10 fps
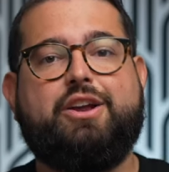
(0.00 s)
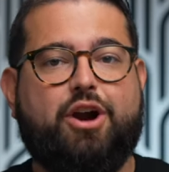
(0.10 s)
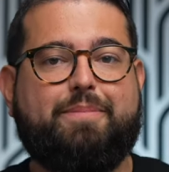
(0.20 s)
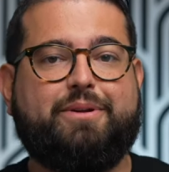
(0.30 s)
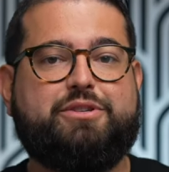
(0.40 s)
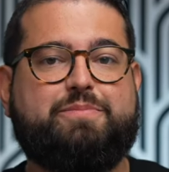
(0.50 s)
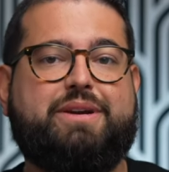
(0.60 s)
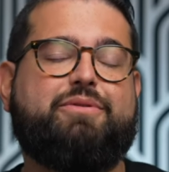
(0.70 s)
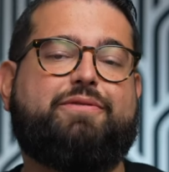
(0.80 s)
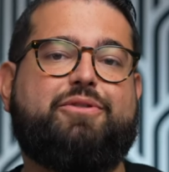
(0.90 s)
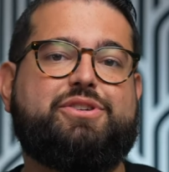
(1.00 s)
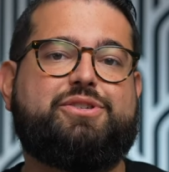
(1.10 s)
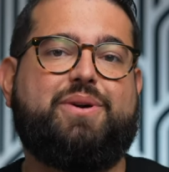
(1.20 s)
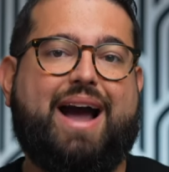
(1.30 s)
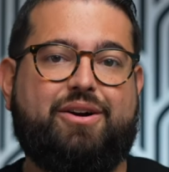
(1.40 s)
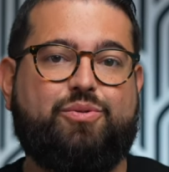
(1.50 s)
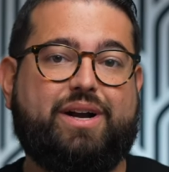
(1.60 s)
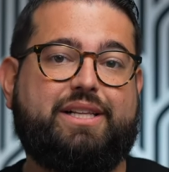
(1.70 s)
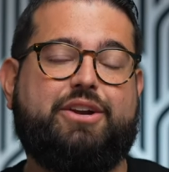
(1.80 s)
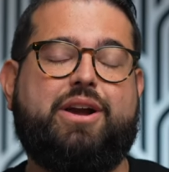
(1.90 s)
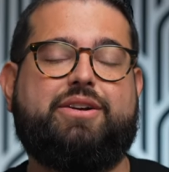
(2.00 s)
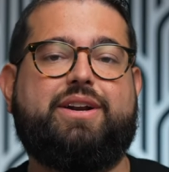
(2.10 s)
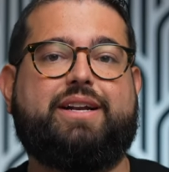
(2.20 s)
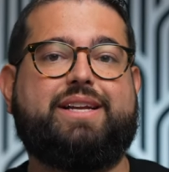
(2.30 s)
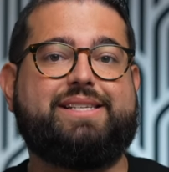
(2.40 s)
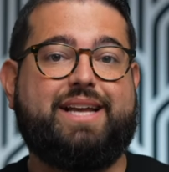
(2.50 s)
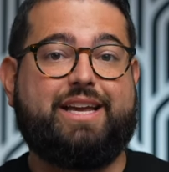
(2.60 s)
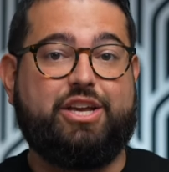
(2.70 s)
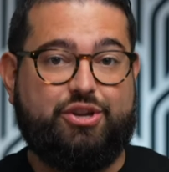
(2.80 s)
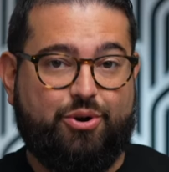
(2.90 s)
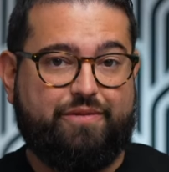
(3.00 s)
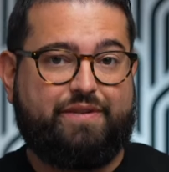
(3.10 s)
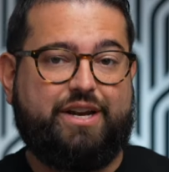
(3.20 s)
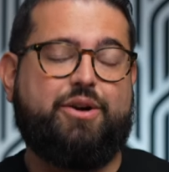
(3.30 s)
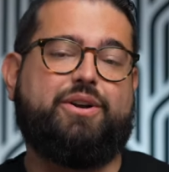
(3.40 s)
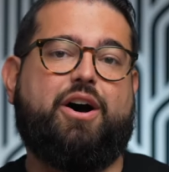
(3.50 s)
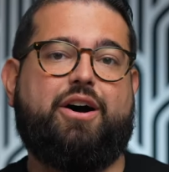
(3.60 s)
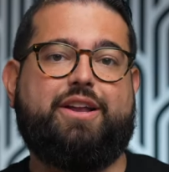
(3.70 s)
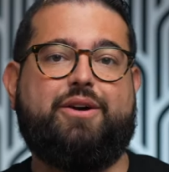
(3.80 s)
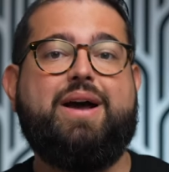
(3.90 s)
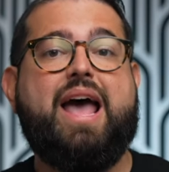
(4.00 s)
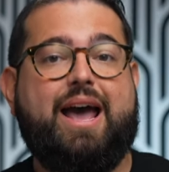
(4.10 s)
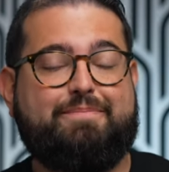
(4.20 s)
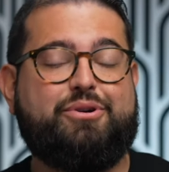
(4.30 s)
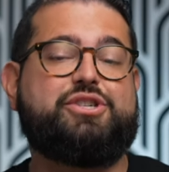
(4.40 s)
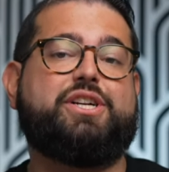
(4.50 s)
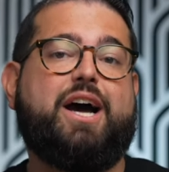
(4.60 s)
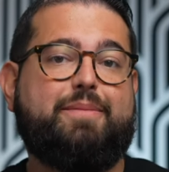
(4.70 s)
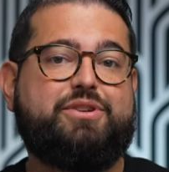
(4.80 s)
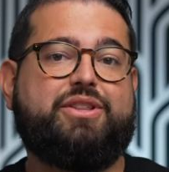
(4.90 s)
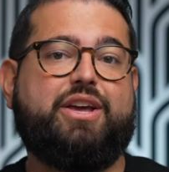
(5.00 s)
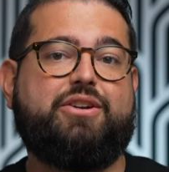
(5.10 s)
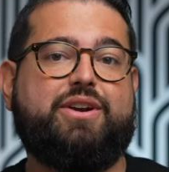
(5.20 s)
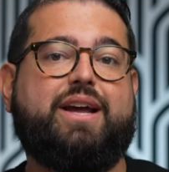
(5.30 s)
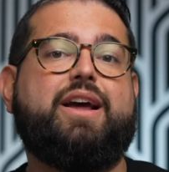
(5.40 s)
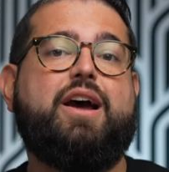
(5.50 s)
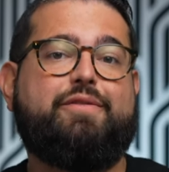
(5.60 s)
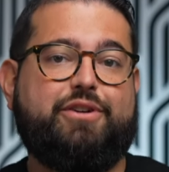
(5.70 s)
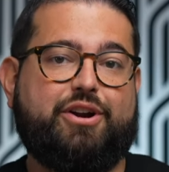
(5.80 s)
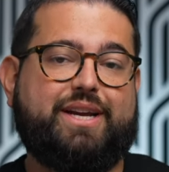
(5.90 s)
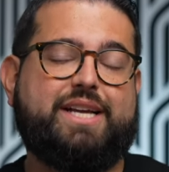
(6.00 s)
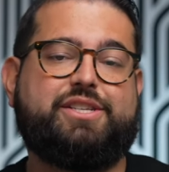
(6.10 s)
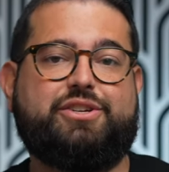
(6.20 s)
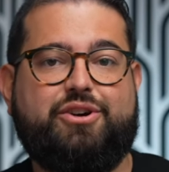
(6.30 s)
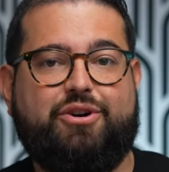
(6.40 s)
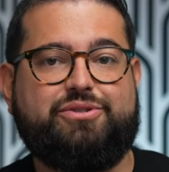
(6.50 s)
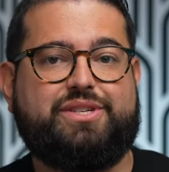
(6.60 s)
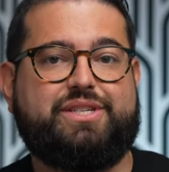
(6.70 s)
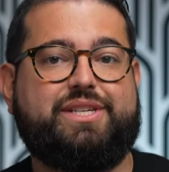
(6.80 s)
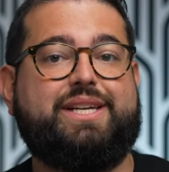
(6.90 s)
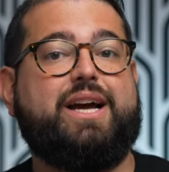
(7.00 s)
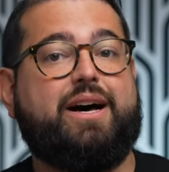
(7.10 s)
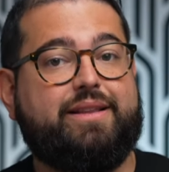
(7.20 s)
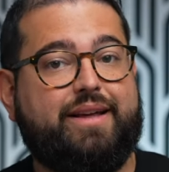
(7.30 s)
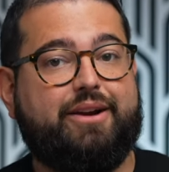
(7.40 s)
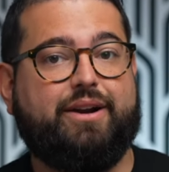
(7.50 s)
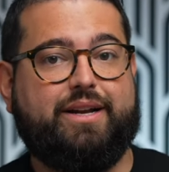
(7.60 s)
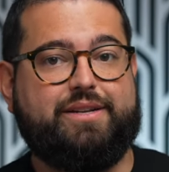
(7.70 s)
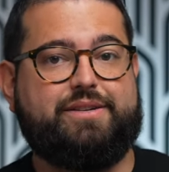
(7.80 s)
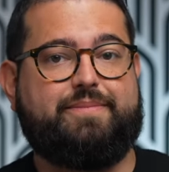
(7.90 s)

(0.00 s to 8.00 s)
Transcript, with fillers: your upload speed refers to how quickly your internet can take your video and audio and push it up to the internet for your guests and co-hosts to see on their end.